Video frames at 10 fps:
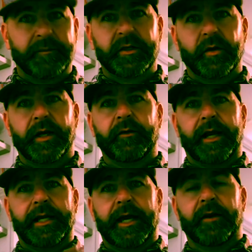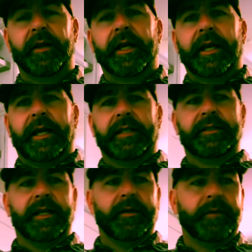doing right now, it's
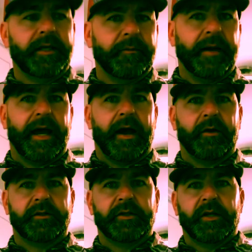going to be about